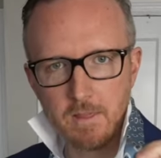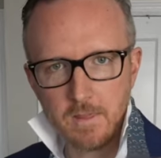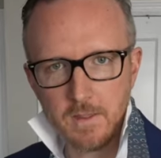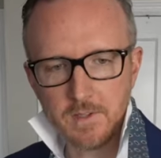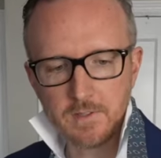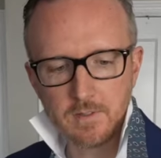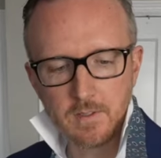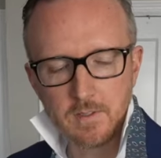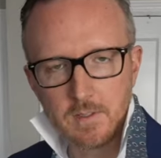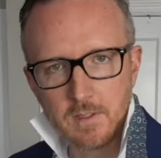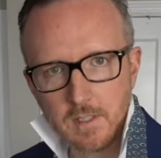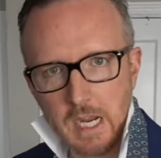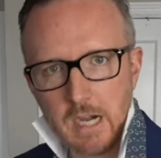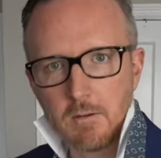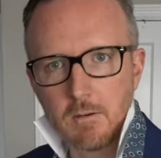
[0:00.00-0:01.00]
this
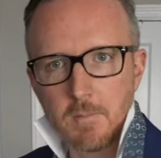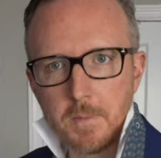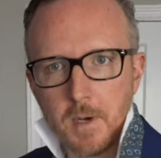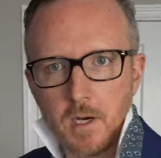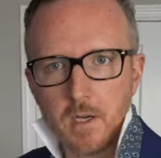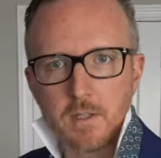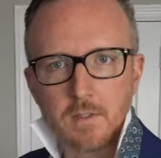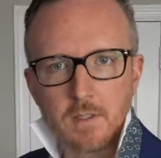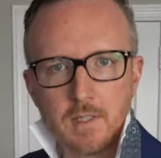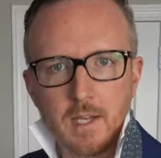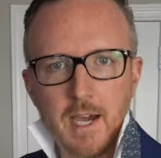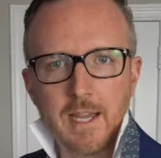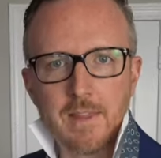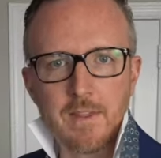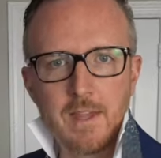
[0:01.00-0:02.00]
narrow part to
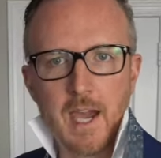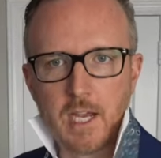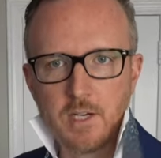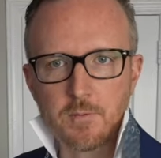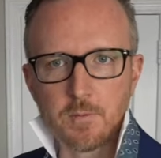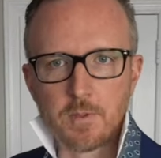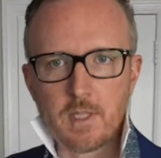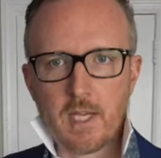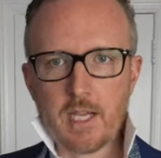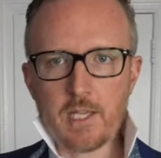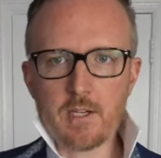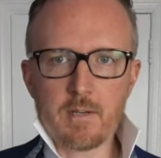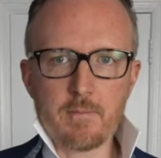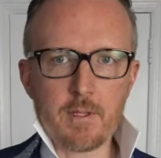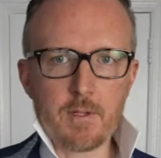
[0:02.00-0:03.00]
tie the actual knot.
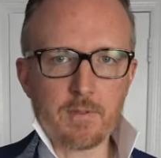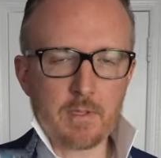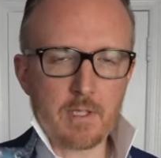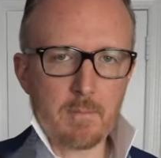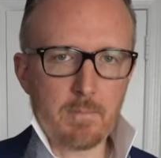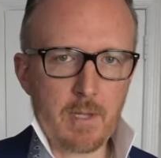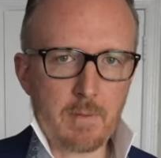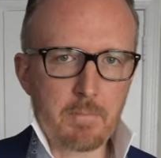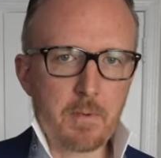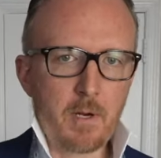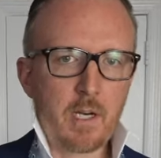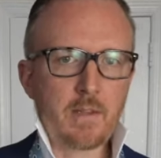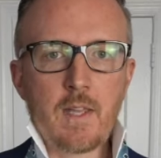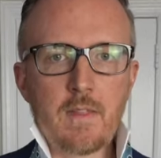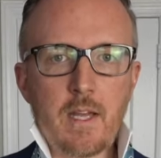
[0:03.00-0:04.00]
You're gonna be using the big
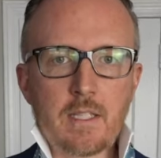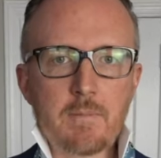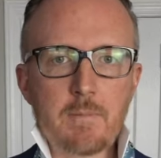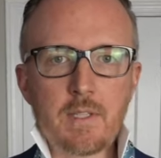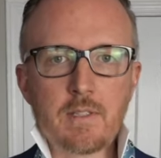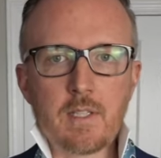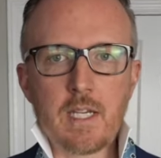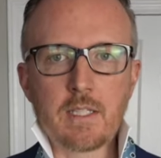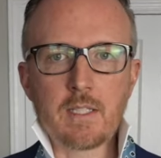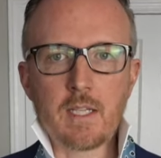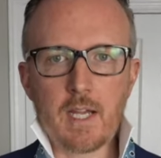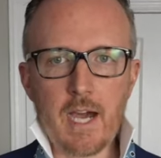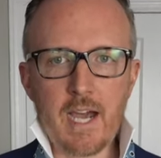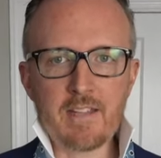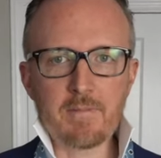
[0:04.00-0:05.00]
part. That's a mistake
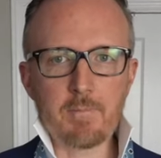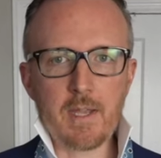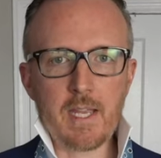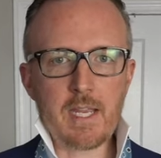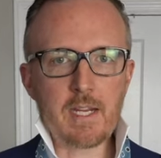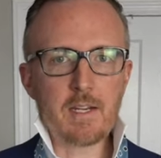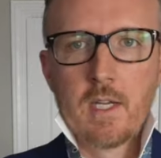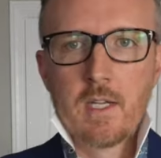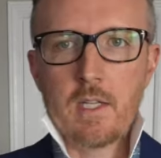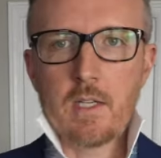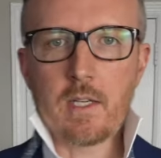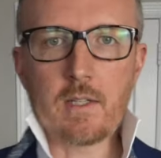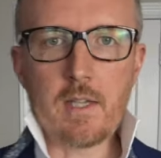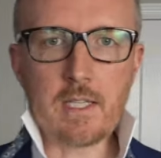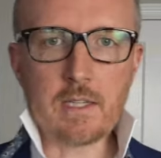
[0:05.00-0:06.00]
that I've made.
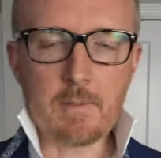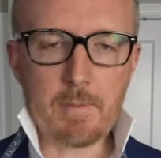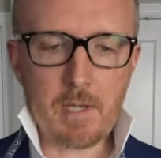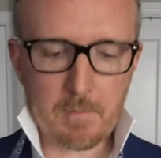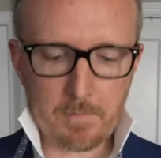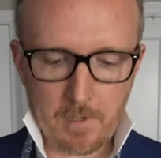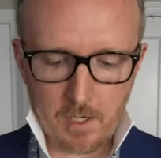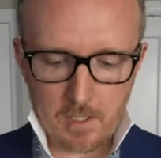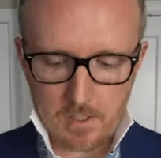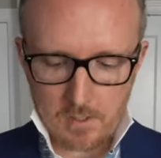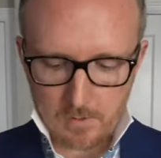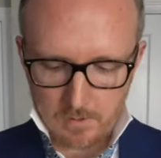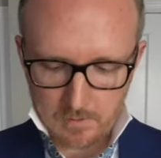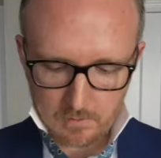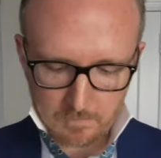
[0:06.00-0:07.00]
You're gonna take the big part. You're
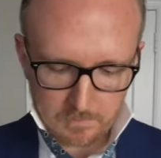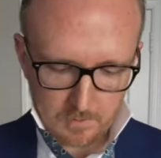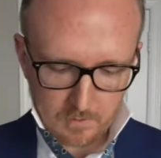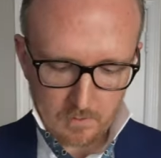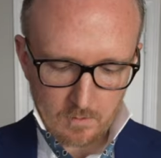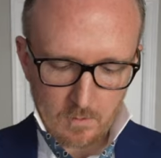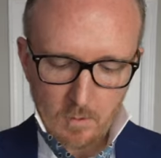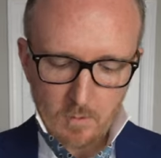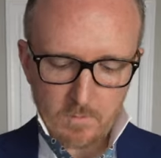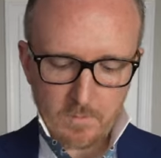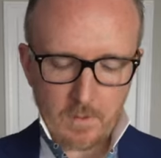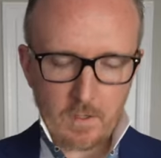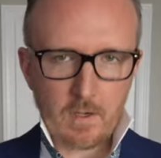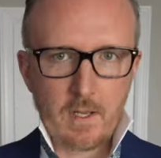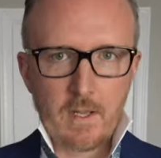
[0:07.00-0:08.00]
going to put it
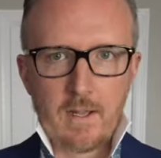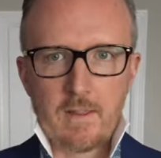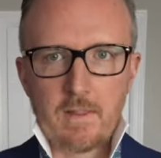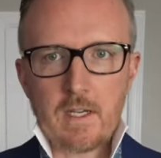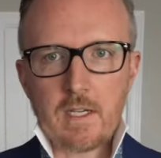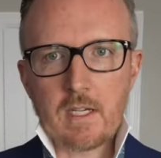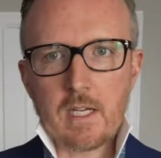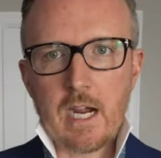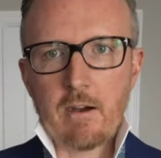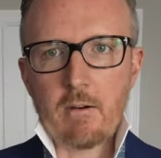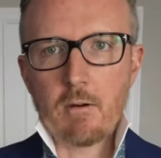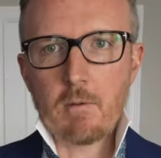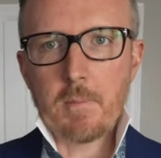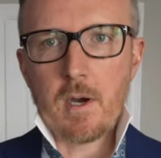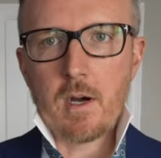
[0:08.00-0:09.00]
over the
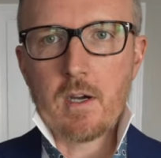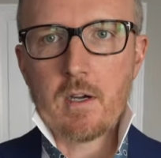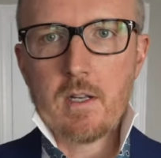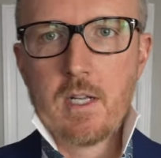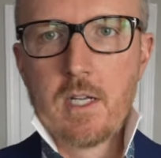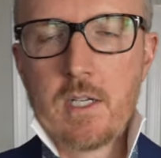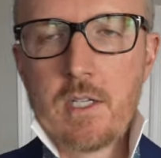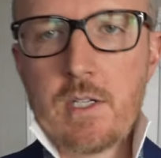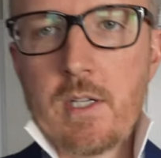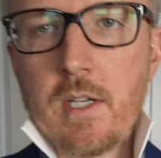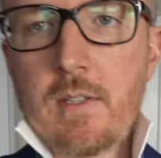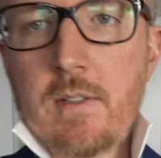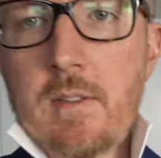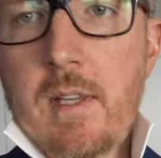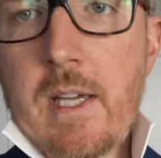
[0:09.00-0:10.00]
narrow part,
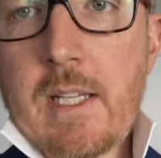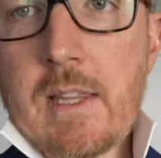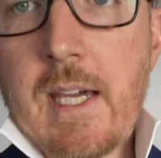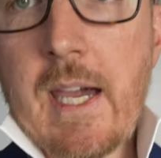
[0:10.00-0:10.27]
just like